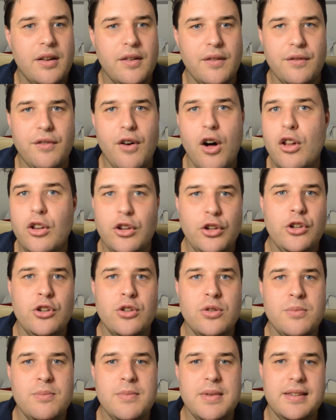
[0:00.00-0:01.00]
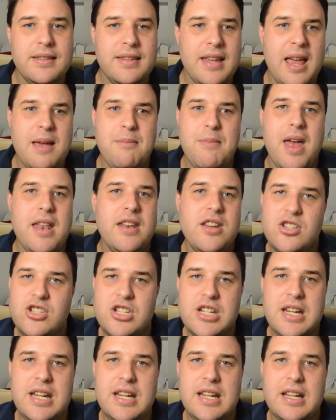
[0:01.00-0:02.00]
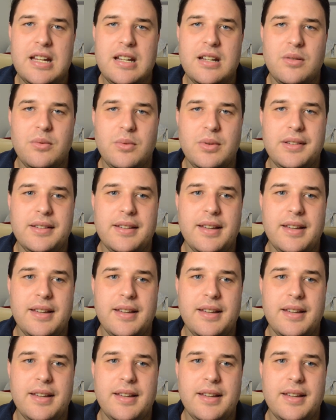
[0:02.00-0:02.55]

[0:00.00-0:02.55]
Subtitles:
volume, the same energy. And it was